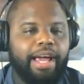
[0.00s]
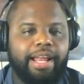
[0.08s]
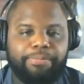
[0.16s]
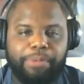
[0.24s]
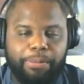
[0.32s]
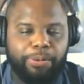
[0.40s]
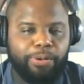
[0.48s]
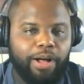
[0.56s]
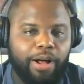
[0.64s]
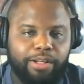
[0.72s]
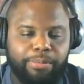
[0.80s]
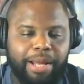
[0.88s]
and people
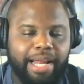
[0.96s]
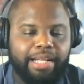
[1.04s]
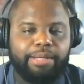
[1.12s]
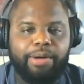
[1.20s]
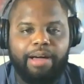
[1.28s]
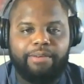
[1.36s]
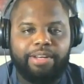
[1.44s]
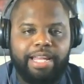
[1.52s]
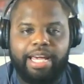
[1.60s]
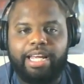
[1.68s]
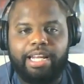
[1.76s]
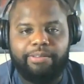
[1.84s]
automatically will have a
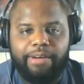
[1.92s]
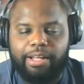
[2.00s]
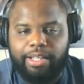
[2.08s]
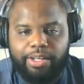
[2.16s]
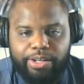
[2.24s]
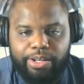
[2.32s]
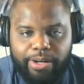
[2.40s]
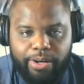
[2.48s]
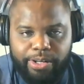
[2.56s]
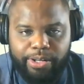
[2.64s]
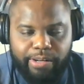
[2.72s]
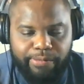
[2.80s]
negative outlook on
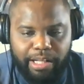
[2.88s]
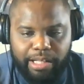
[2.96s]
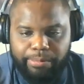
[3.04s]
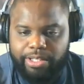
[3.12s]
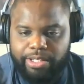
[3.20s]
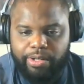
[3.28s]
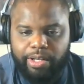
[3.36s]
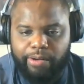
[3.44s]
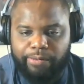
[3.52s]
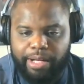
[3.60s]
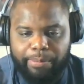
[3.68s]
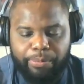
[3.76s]
your on your development
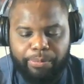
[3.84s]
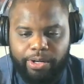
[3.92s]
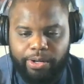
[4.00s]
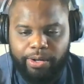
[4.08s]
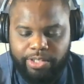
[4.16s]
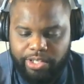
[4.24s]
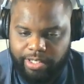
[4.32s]
studio from that point on.